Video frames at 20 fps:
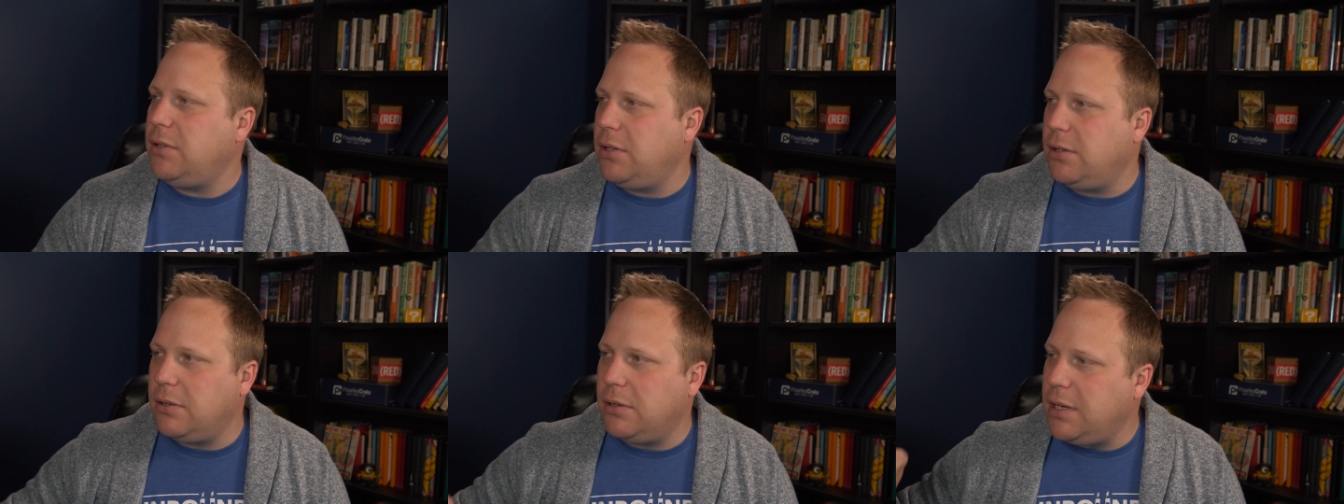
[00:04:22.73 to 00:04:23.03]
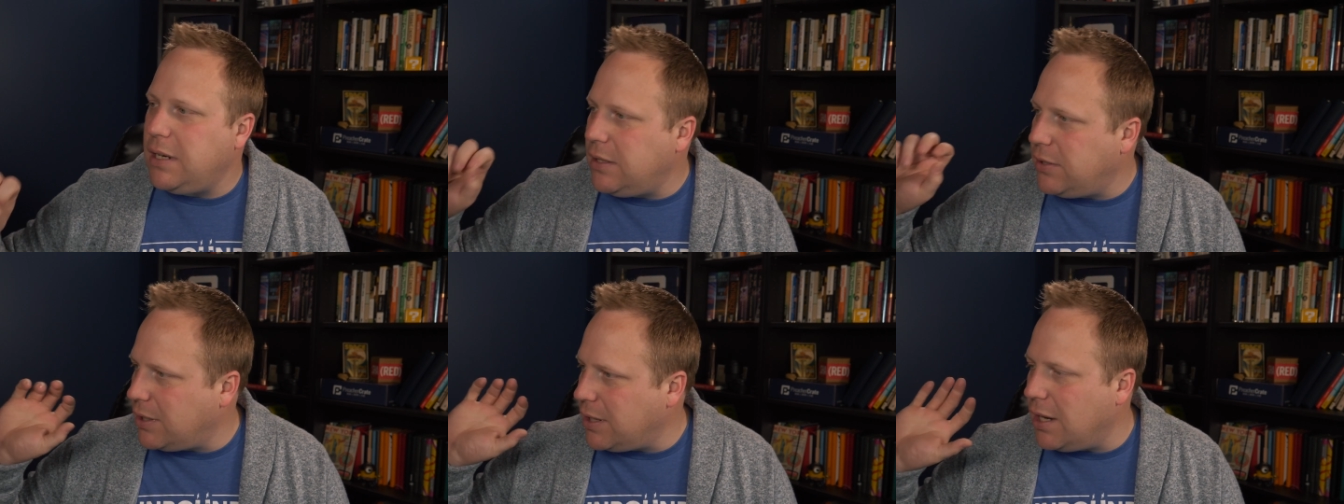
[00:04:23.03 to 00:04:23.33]
You're
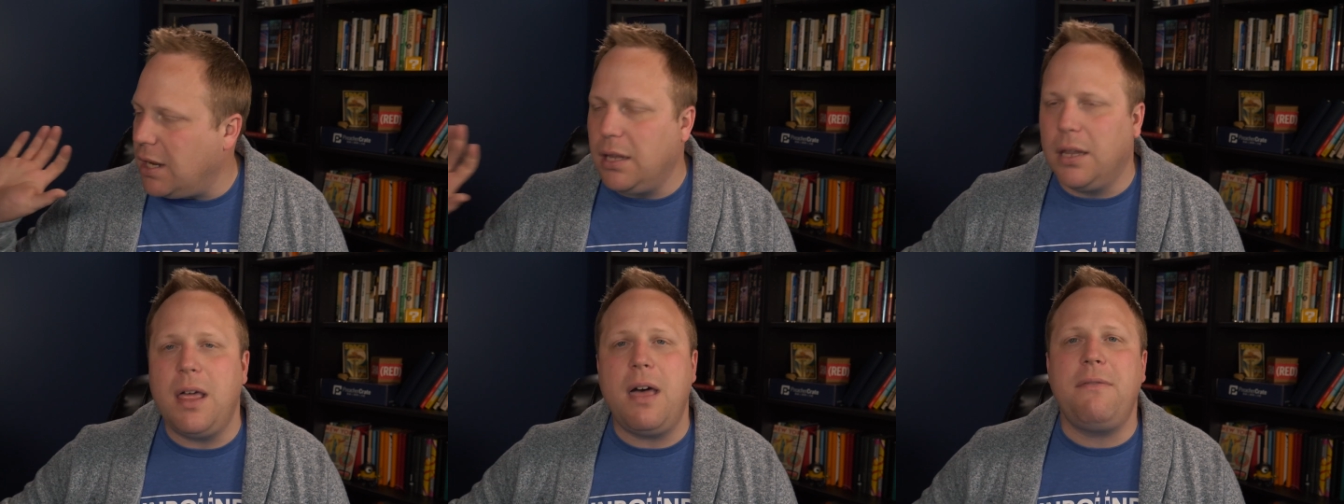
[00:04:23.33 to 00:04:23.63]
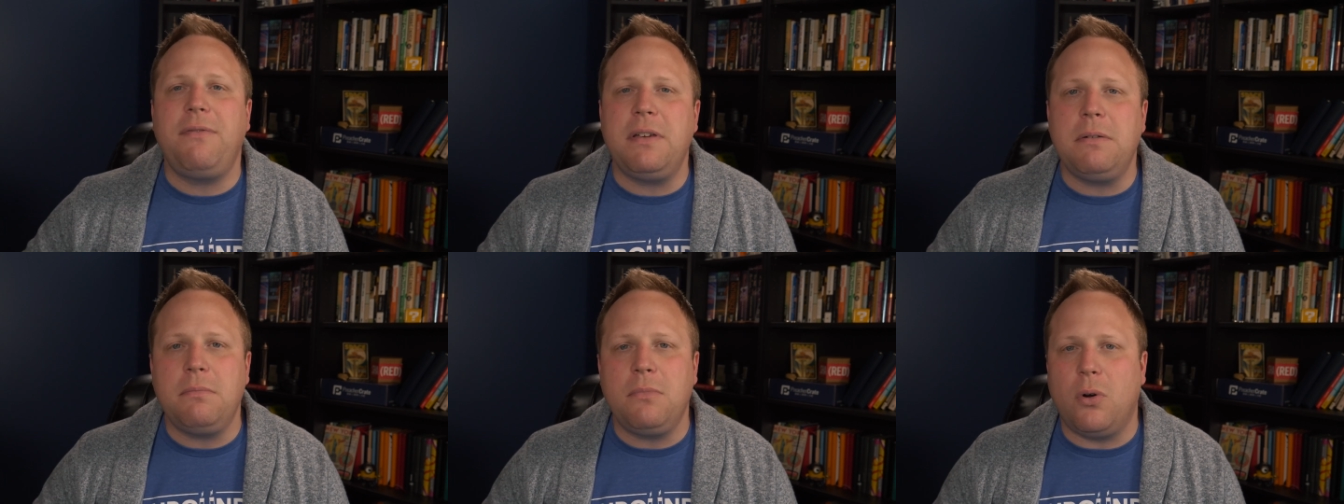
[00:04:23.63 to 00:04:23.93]
either going to
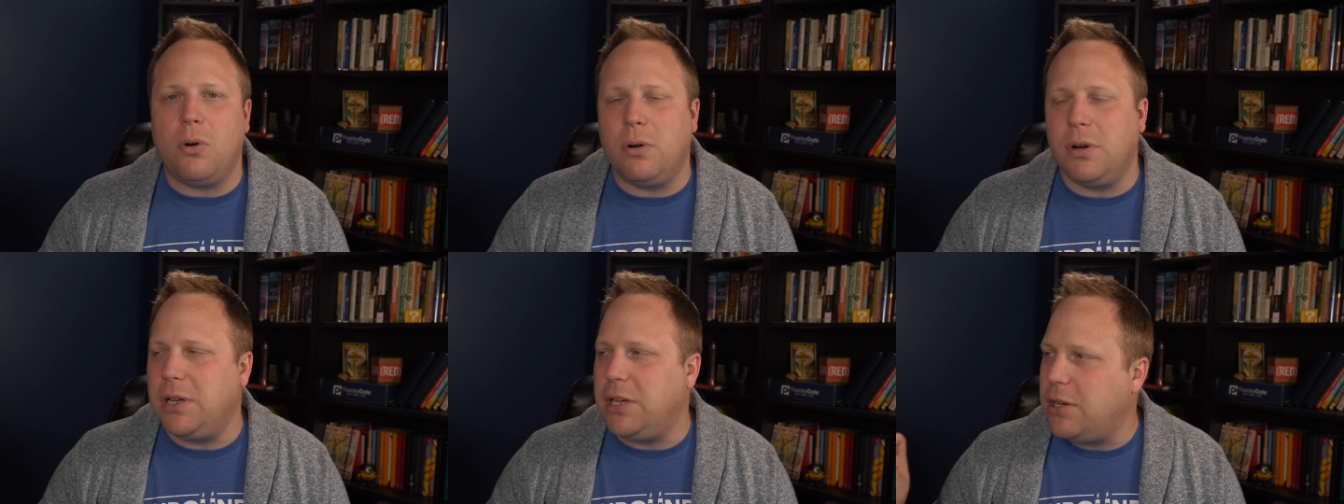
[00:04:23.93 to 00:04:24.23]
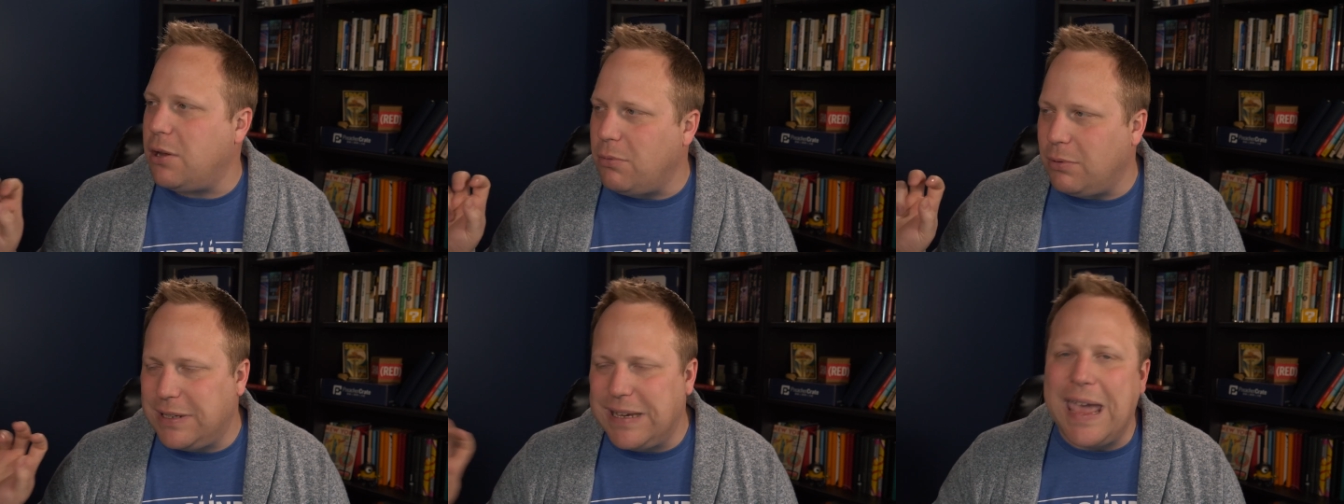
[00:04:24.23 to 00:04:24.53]
love him, or you
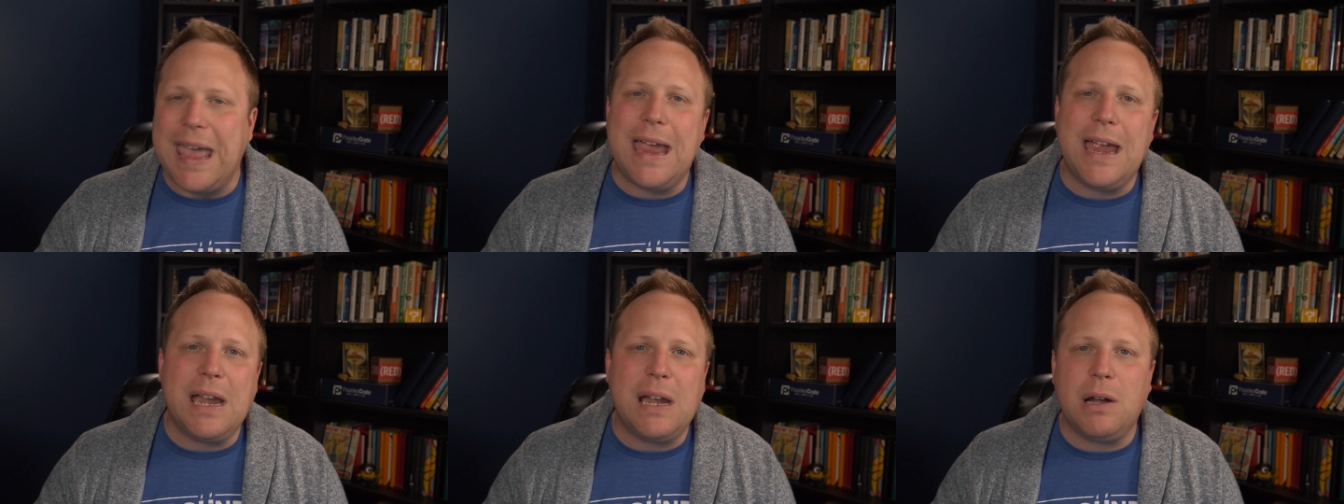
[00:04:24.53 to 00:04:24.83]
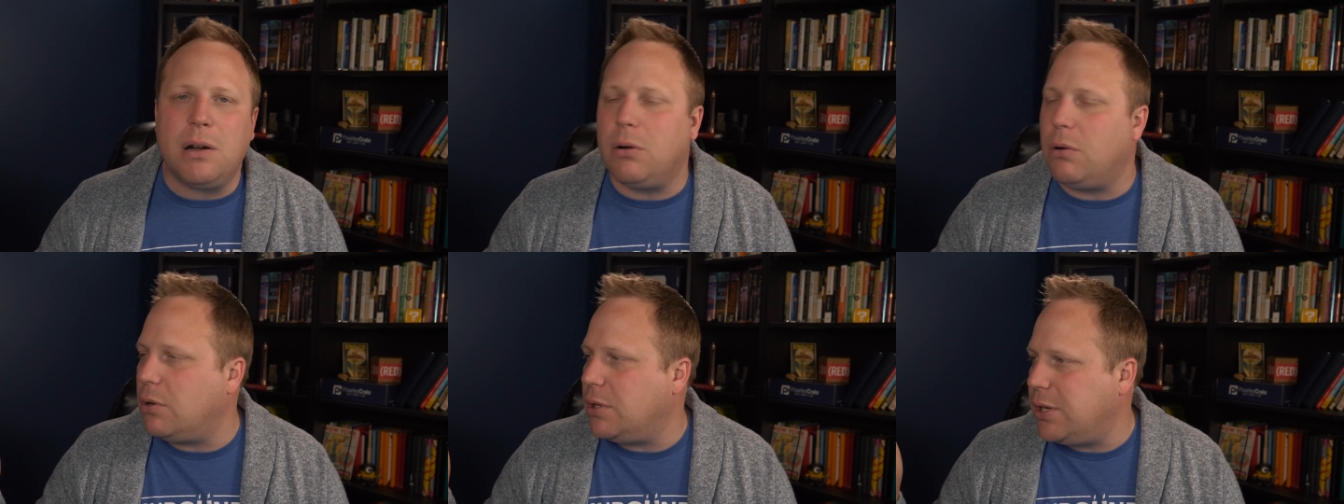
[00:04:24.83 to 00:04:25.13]
don't
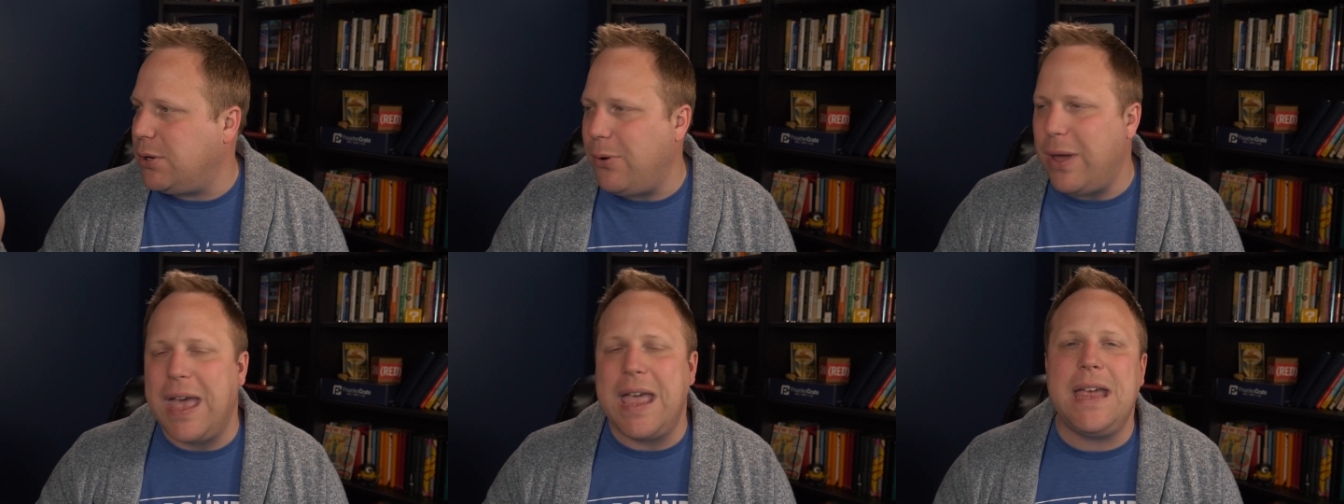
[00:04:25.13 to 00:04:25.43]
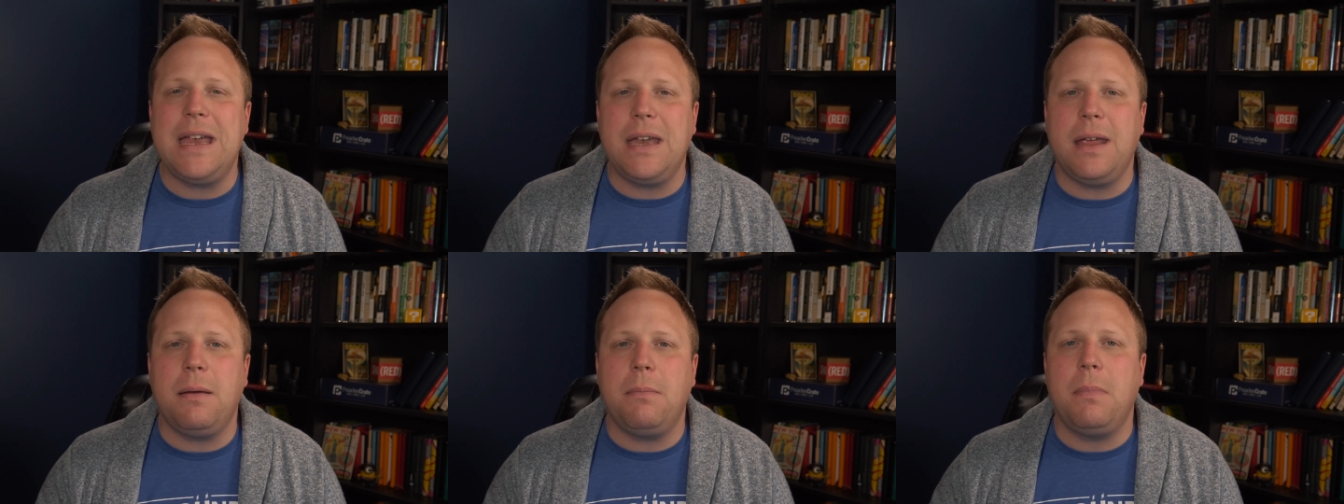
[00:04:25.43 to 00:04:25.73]
care, or you
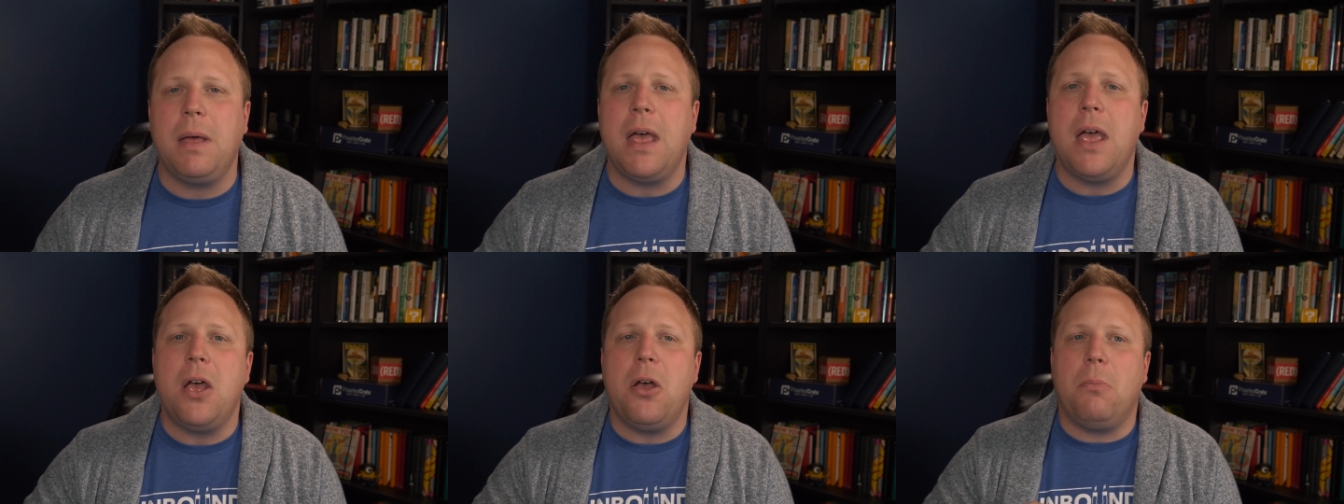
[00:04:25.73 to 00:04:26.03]
hate him,